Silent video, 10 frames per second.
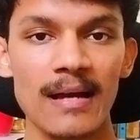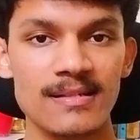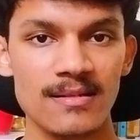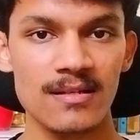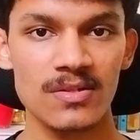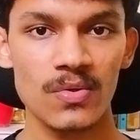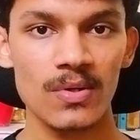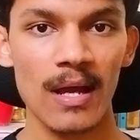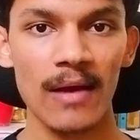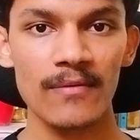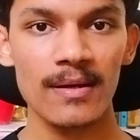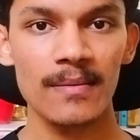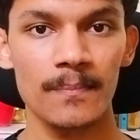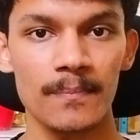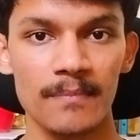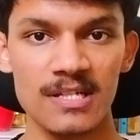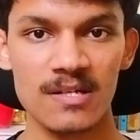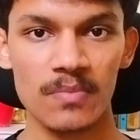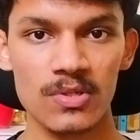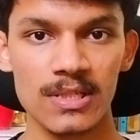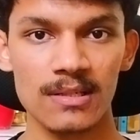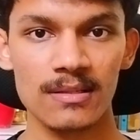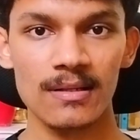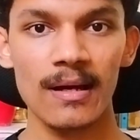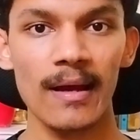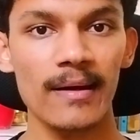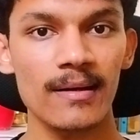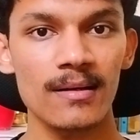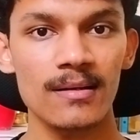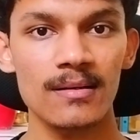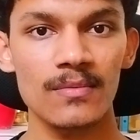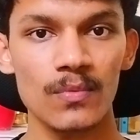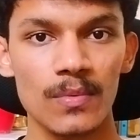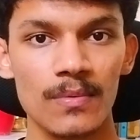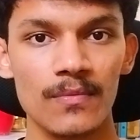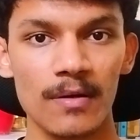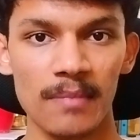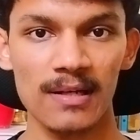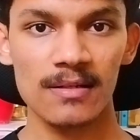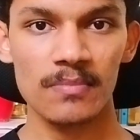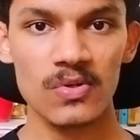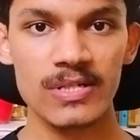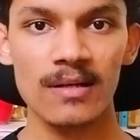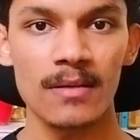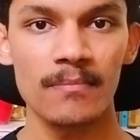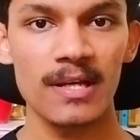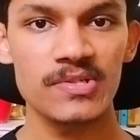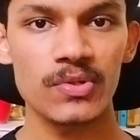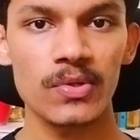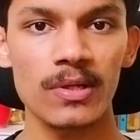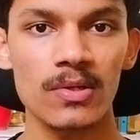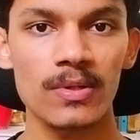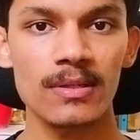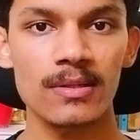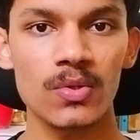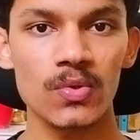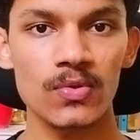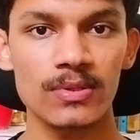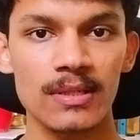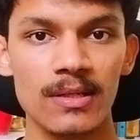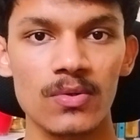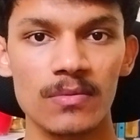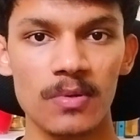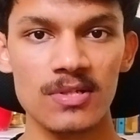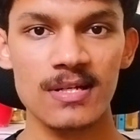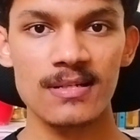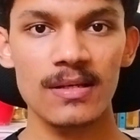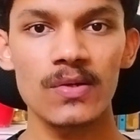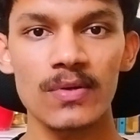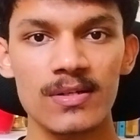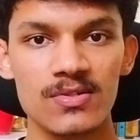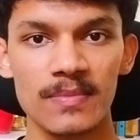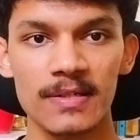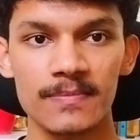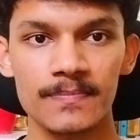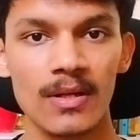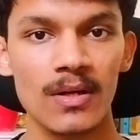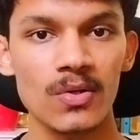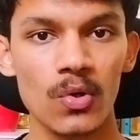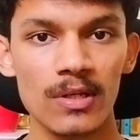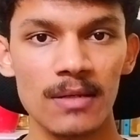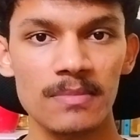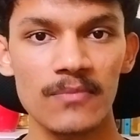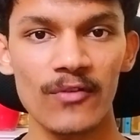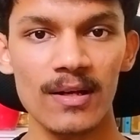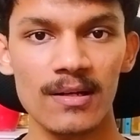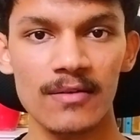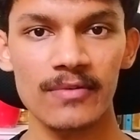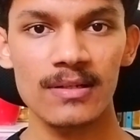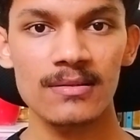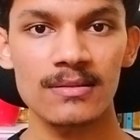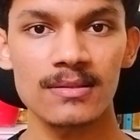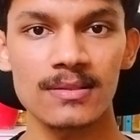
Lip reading: I suggest you to have a major project and one minor project. Make sure to include 2 to 3 good projects in your resume. Don't keep them very trivial.